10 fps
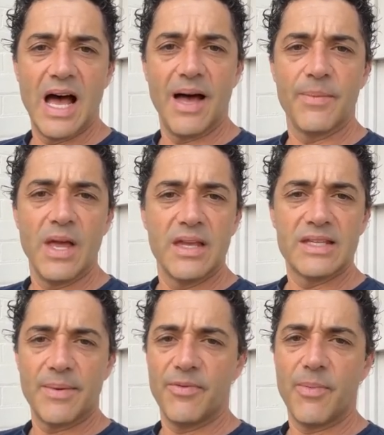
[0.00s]
Um,
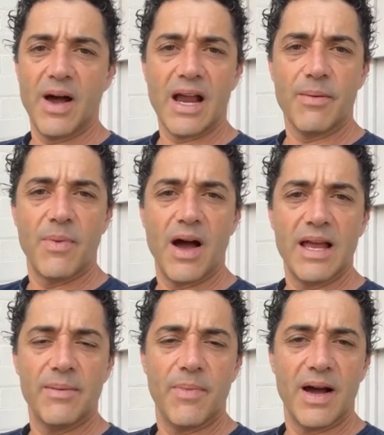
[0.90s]
some of my,
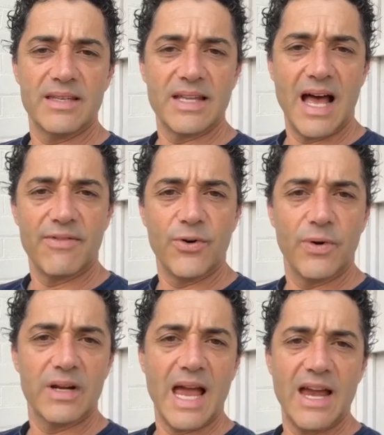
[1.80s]
my, my staff
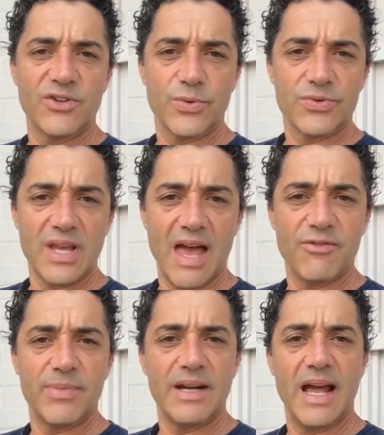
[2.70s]
who are casuals
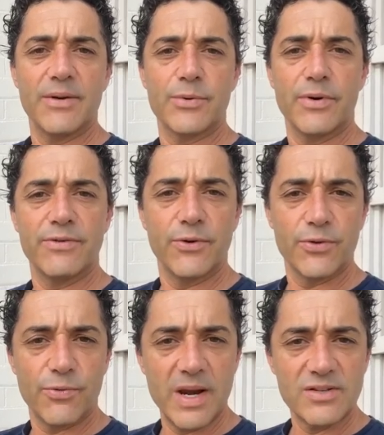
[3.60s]
haven't been able to
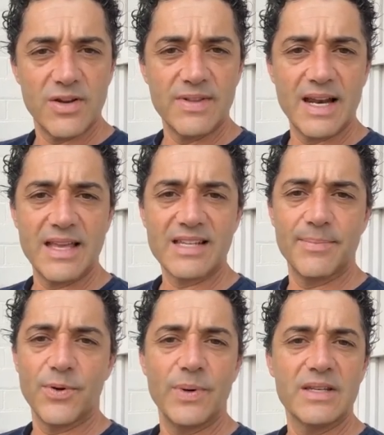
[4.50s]
afford rent over the last
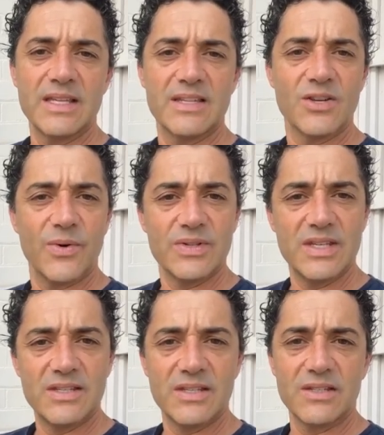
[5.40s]
couple of weeks. There's no
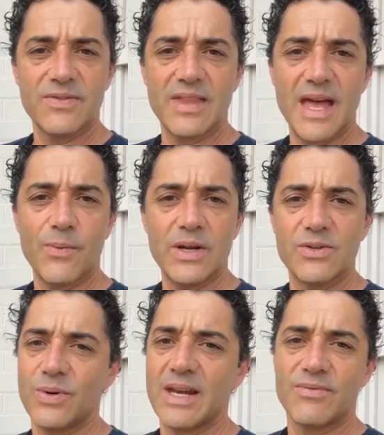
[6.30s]
assistance for that. We're
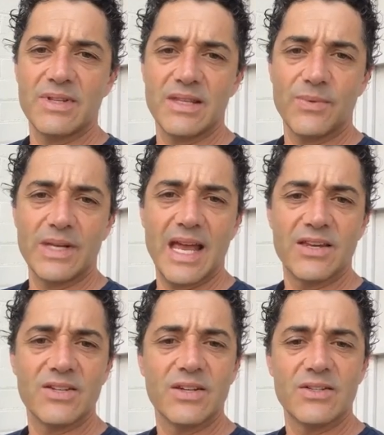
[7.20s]
doing everything that we
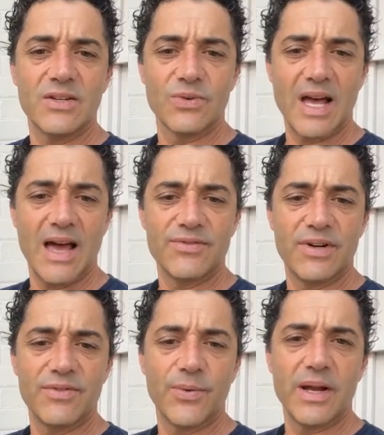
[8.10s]
can to, to look
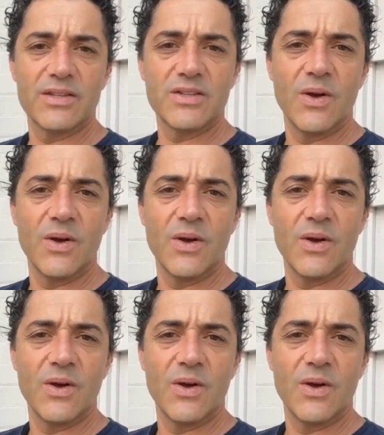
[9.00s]
after everyone.